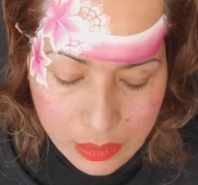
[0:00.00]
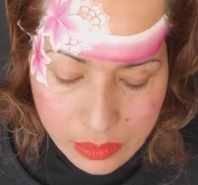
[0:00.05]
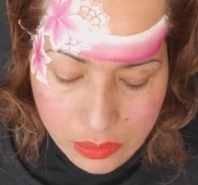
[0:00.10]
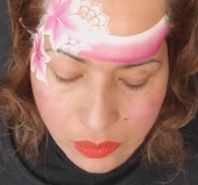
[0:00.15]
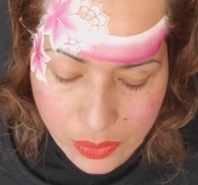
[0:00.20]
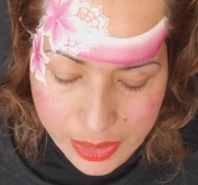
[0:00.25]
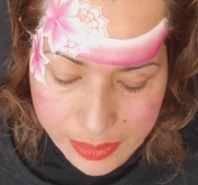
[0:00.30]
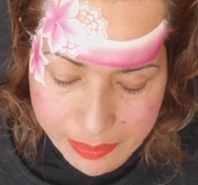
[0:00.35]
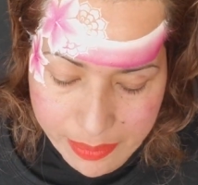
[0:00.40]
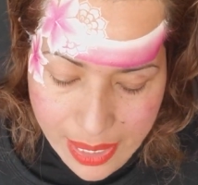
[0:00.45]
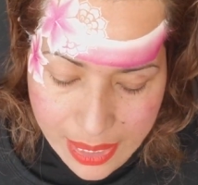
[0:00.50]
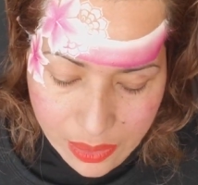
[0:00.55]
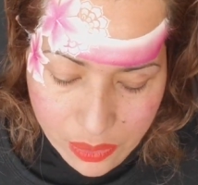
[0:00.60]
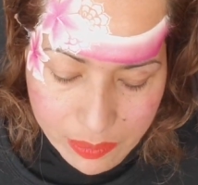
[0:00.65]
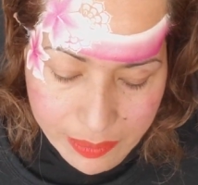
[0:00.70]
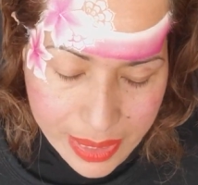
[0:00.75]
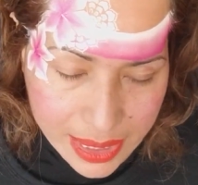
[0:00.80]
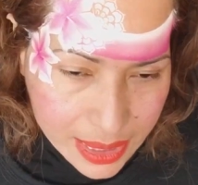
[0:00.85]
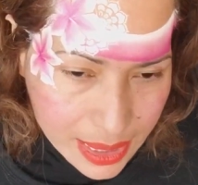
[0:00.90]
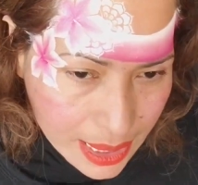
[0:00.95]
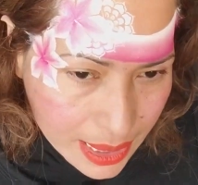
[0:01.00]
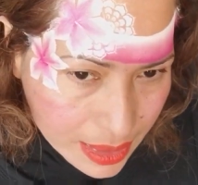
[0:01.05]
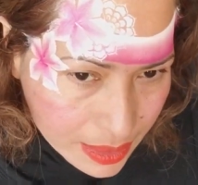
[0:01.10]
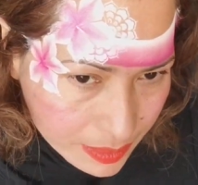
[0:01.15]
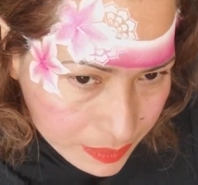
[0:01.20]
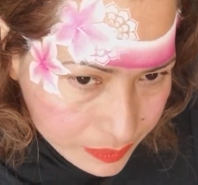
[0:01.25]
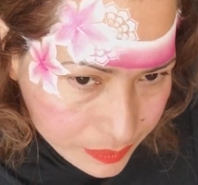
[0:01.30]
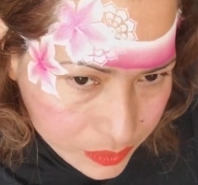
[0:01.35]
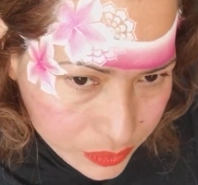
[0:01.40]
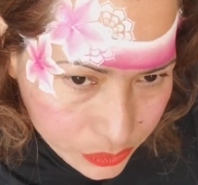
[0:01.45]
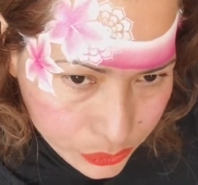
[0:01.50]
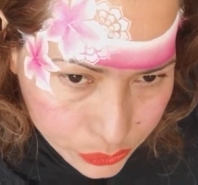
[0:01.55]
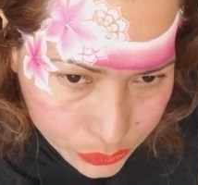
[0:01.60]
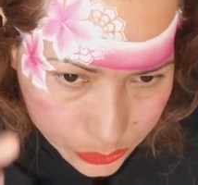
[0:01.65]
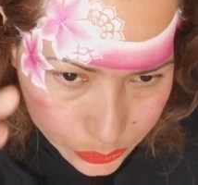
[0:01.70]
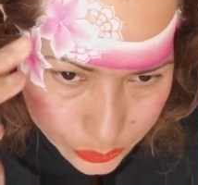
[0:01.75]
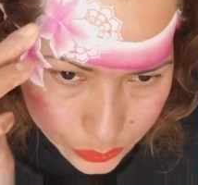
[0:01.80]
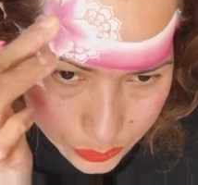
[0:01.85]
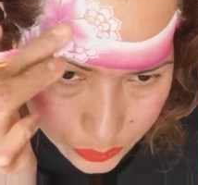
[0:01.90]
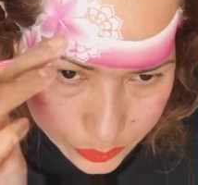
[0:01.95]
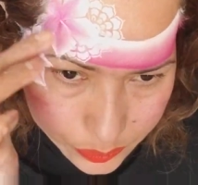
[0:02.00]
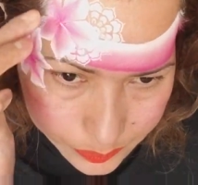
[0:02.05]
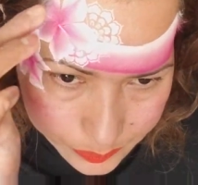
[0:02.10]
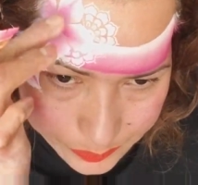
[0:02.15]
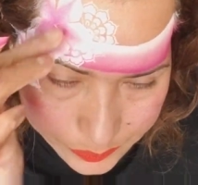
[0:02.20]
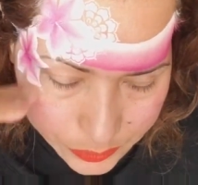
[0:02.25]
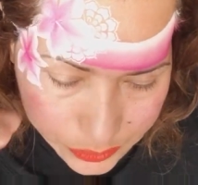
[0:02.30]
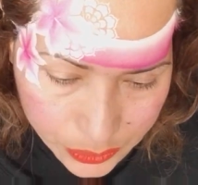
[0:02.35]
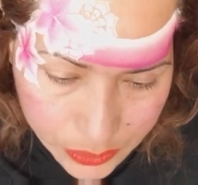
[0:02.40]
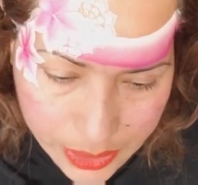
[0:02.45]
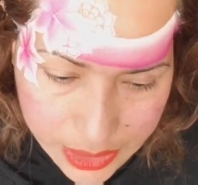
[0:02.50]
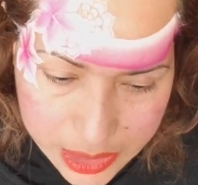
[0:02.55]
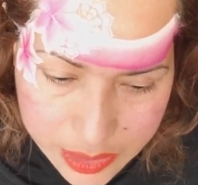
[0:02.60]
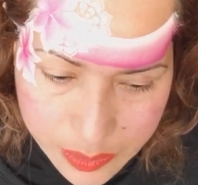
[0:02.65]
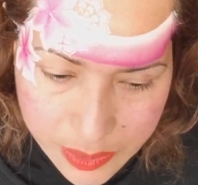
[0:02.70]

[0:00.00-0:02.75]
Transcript: going back on my cake to this